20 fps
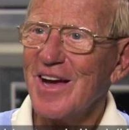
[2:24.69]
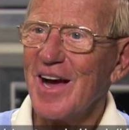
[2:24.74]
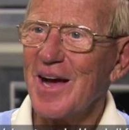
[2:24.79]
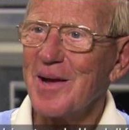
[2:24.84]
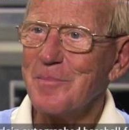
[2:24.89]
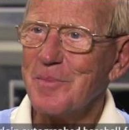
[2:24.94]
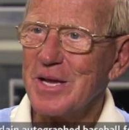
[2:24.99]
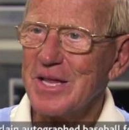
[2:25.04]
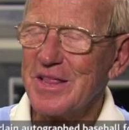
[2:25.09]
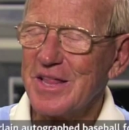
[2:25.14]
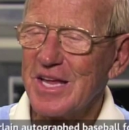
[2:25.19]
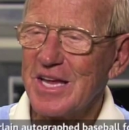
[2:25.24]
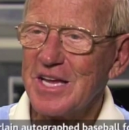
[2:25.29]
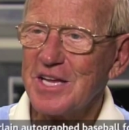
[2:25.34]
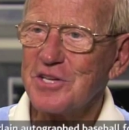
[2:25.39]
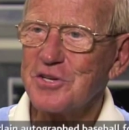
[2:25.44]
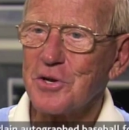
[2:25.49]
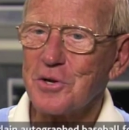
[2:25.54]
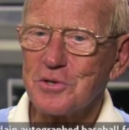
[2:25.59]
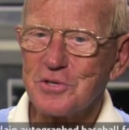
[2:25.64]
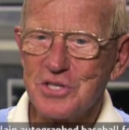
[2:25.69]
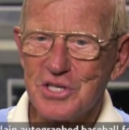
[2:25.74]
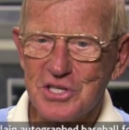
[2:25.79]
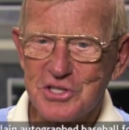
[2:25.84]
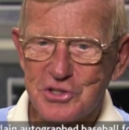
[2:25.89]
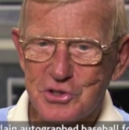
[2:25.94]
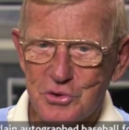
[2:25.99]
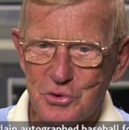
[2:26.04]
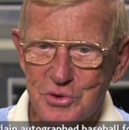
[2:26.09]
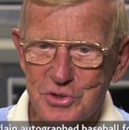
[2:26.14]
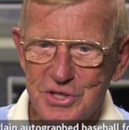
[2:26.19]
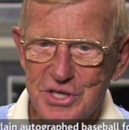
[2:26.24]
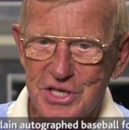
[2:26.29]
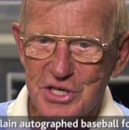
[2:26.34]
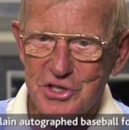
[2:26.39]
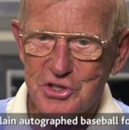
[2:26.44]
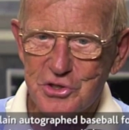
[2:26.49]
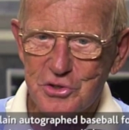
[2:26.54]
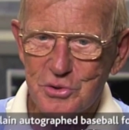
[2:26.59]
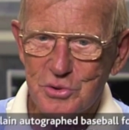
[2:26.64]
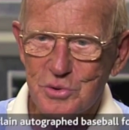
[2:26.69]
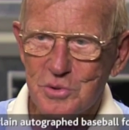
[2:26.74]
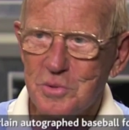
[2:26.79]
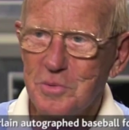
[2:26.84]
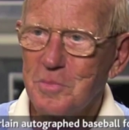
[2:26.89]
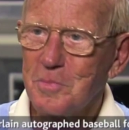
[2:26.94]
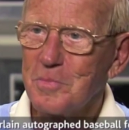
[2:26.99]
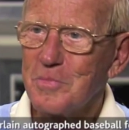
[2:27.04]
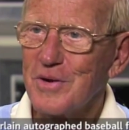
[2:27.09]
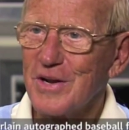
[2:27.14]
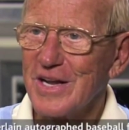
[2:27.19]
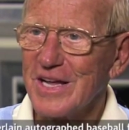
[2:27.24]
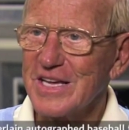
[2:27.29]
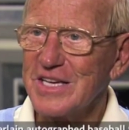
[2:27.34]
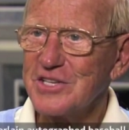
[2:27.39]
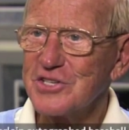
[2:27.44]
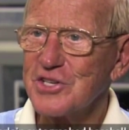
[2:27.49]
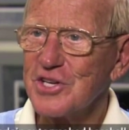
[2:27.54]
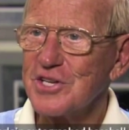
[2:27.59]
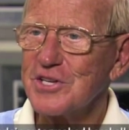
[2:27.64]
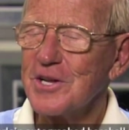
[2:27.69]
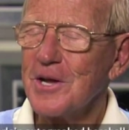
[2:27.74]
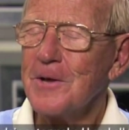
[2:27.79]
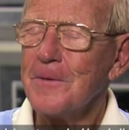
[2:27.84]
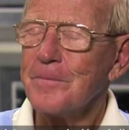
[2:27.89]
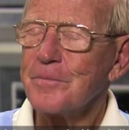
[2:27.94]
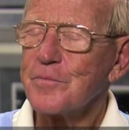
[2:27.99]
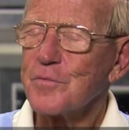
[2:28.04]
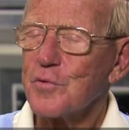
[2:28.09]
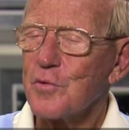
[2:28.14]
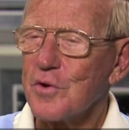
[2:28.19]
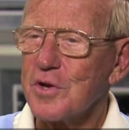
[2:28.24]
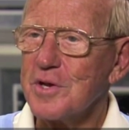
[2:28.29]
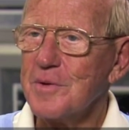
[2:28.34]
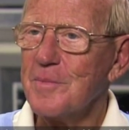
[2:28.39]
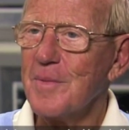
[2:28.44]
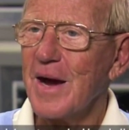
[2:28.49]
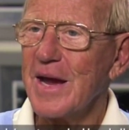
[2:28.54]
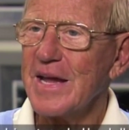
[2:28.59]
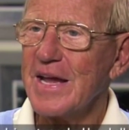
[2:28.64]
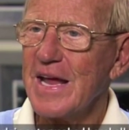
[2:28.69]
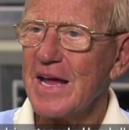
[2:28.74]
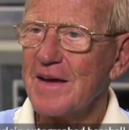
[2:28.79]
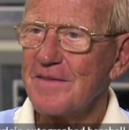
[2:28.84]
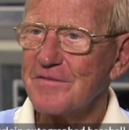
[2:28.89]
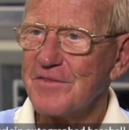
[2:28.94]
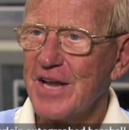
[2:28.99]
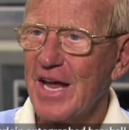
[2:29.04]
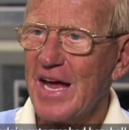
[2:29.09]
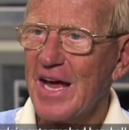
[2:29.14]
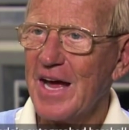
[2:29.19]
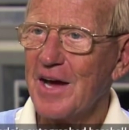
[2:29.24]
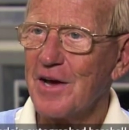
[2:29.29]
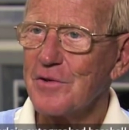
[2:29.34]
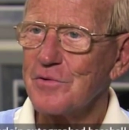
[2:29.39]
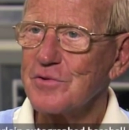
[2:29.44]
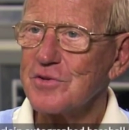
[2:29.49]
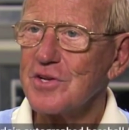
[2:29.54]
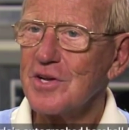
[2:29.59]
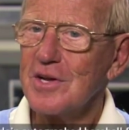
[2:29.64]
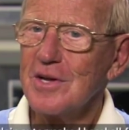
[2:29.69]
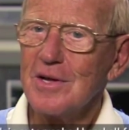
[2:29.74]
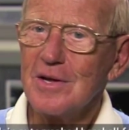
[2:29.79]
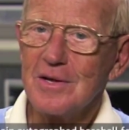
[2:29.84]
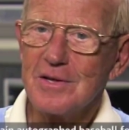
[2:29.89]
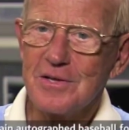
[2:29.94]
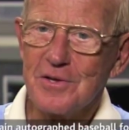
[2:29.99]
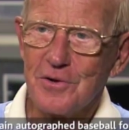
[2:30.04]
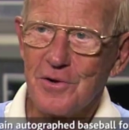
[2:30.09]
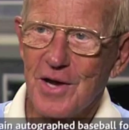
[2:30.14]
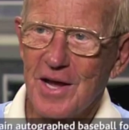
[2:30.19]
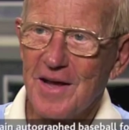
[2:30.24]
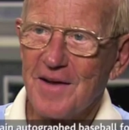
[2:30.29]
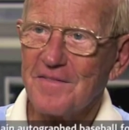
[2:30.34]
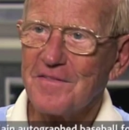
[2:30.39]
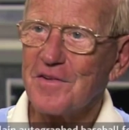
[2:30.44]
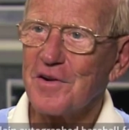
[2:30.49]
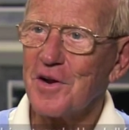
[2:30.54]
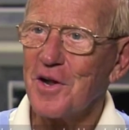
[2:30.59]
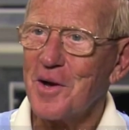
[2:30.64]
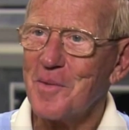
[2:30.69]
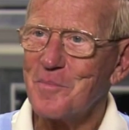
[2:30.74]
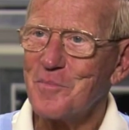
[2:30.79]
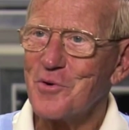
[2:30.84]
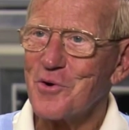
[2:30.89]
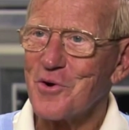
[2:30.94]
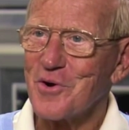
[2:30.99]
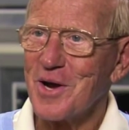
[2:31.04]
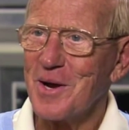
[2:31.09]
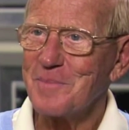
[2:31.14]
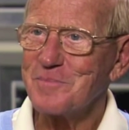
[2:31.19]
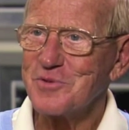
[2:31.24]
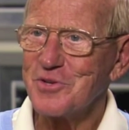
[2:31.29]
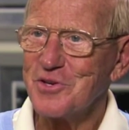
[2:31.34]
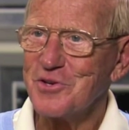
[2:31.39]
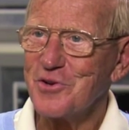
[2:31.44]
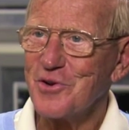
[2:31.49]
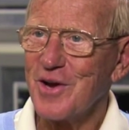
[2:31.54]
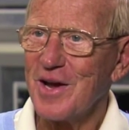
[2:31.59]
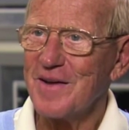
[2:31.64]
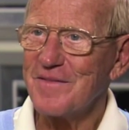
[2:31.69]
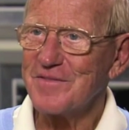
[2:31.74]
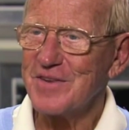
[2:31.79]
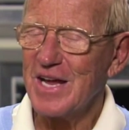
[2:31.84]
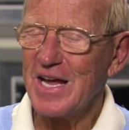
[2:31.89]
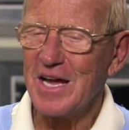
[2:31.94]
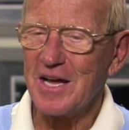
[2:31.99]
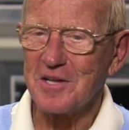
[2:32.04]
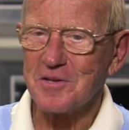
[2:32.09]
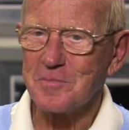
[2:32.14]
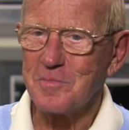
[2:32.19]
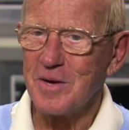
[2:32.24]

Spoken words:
I mean, these are just traditional places where you might have downs. You'll have a lot more ups than you'll have downs.